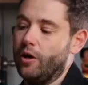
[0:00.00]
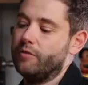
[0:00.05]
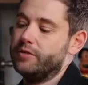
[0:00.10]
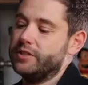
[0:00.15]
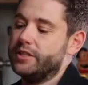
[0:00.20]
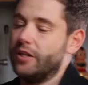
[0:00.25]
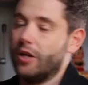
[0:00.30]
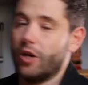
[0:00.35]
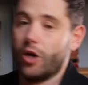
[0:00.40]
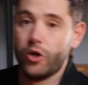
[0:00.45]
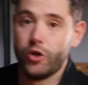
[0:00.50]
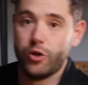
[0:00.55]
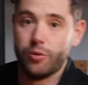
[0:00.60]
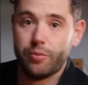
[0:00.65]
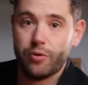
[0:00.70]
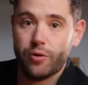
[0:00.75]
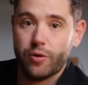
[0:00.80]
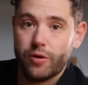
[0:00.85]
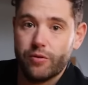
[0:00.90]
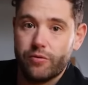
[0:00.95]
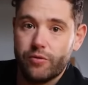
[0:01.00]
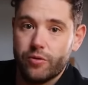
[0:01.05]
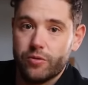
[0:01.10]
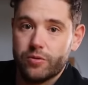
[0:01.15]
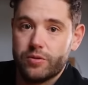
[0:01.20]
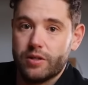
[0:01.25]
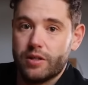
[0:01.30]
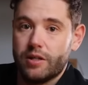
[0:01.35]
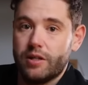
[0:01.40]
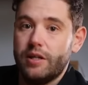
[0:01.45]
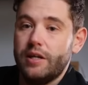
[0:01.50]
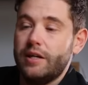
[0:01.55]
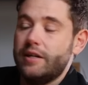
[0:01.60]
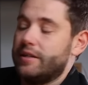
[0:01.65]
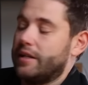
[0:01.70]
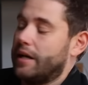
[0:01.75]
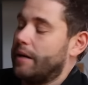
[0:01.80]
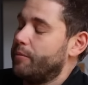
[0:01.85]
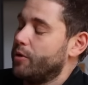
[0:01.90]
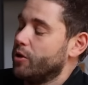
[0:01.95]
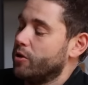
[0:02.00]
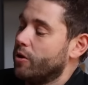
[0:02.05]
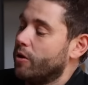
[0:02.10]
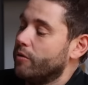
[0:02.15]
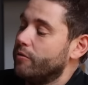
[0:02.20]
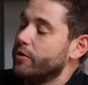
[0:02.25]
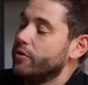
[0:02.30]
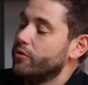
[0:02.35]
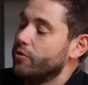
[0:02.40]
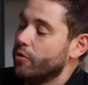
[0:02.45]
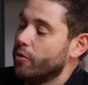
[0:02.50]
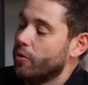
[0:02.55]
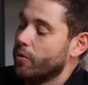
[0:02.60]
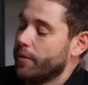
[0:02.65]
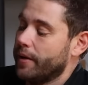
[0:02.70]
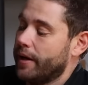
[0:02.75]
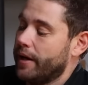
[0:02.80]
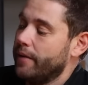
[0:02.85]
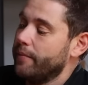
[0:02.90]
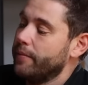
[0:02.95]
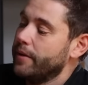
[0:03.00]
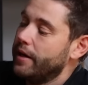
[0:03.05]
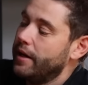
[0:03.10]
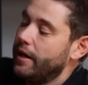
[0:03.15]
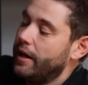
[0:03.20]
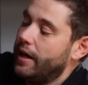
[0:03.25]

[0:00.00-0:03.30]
obviously load your portafilter, tamp your coffee, do all that.